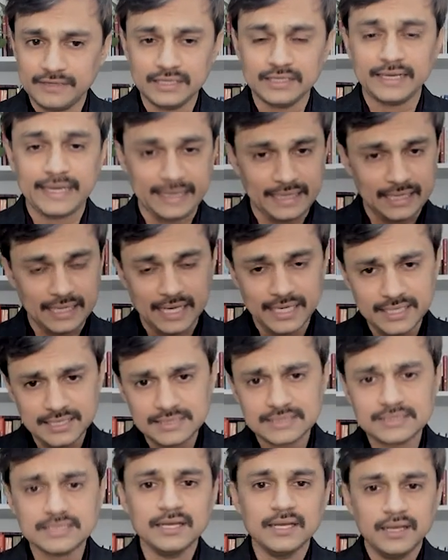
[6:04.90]
will
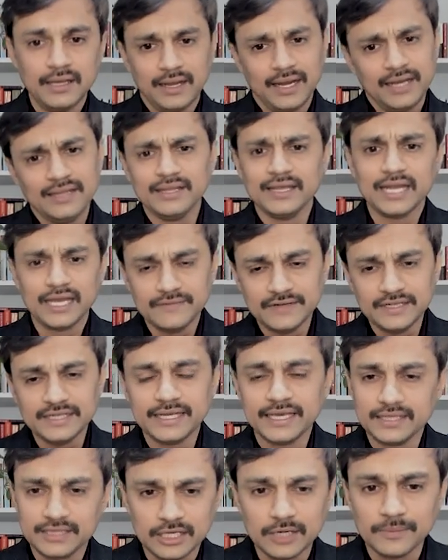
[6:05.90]
analyze. And then I will
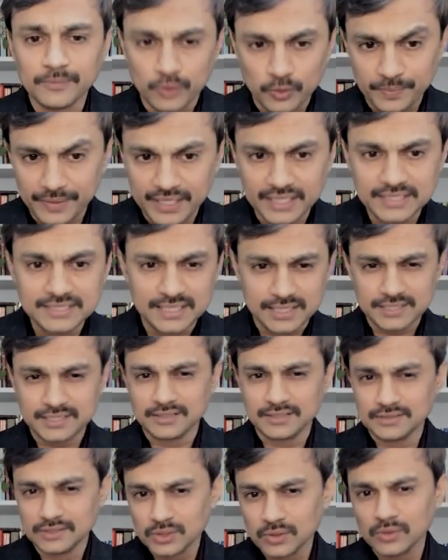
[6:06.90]
take the appropriate
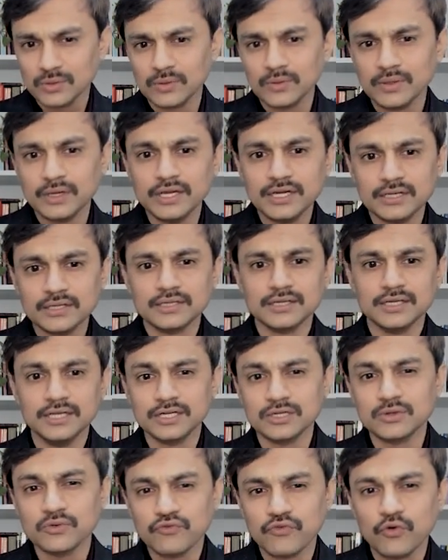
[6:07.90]
session. Though
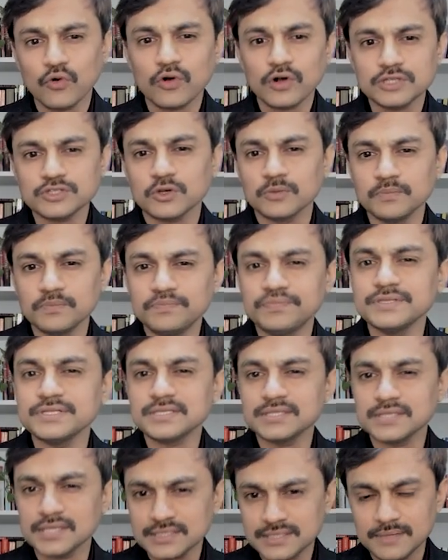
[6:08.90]
it focus on
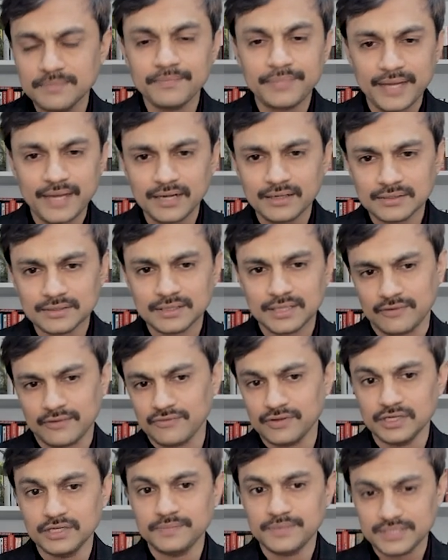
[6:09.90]
business impact, the
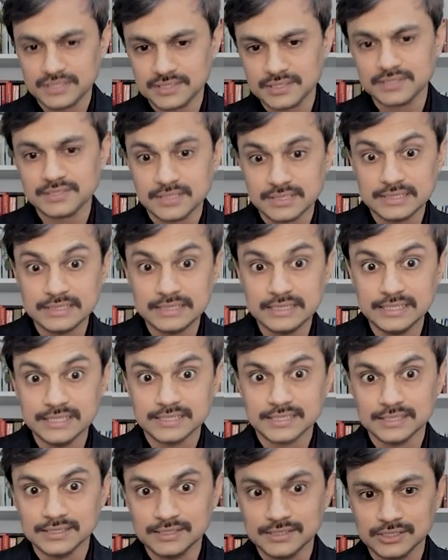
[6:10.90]
word business is
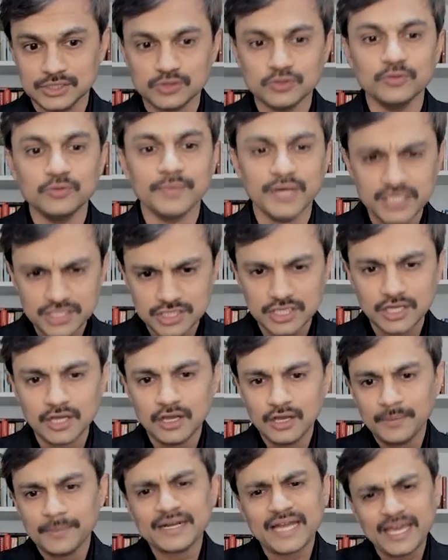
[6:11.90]
little too much.
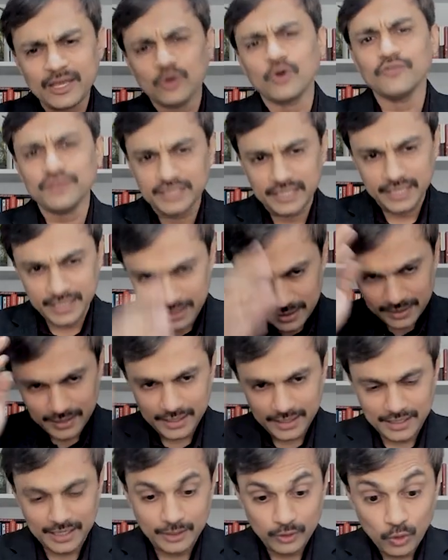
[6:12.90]
But I go with A,
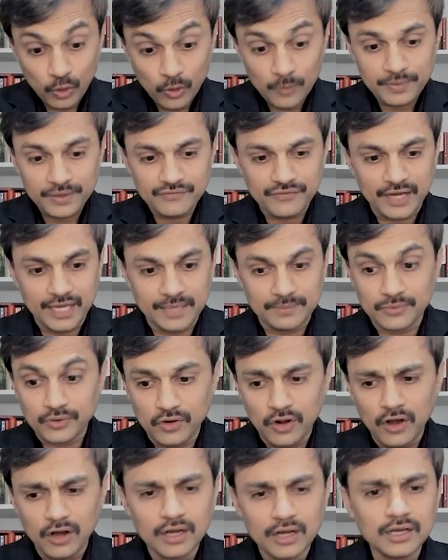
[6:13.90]
and I hope if I am
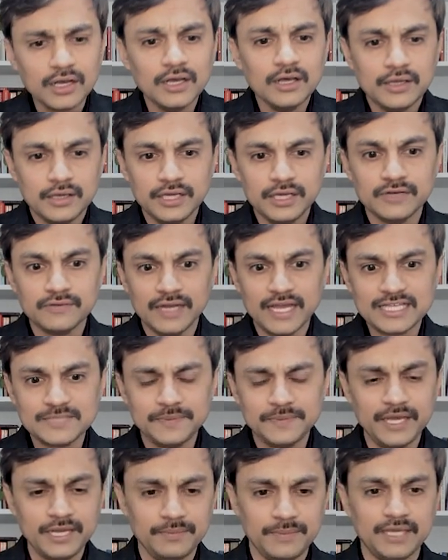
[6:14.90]
wrong, it will
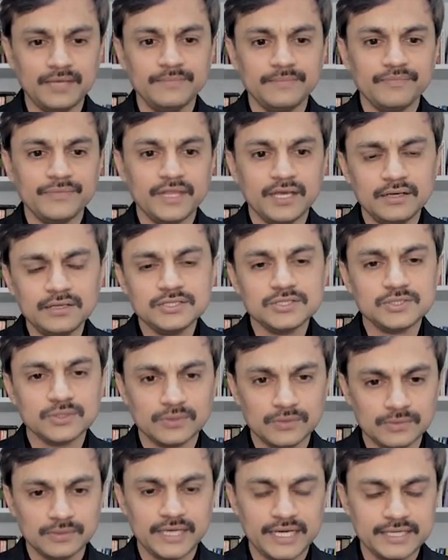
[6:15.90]
explain me. Yeah.
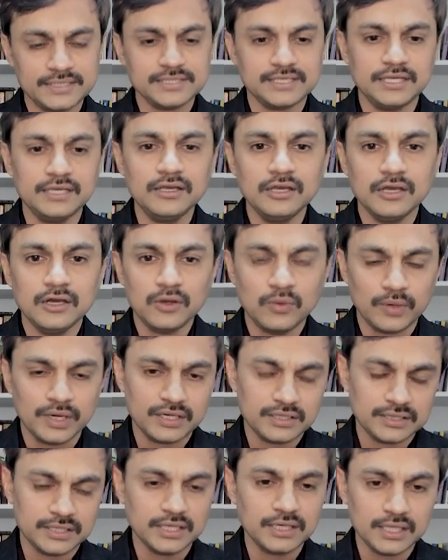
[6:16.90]
So let's see
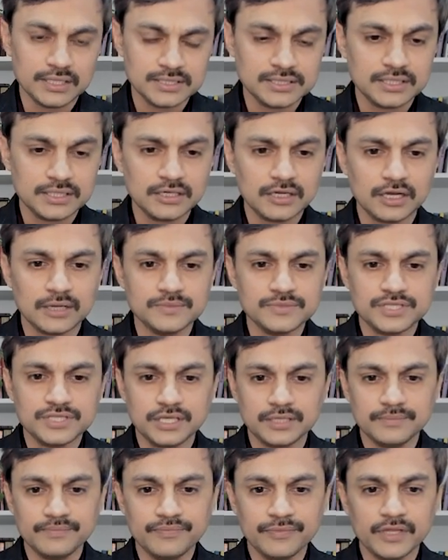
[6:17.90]
what the answer comes
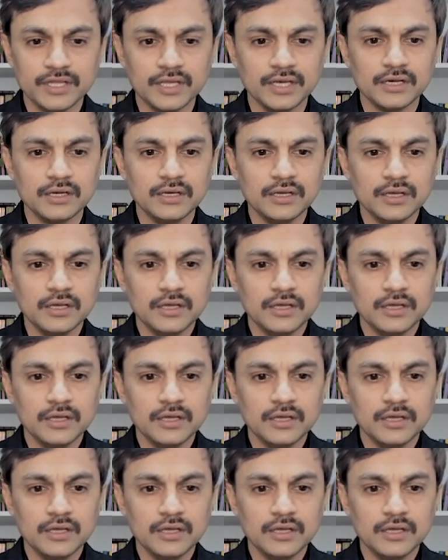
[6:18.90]
in. Yeah.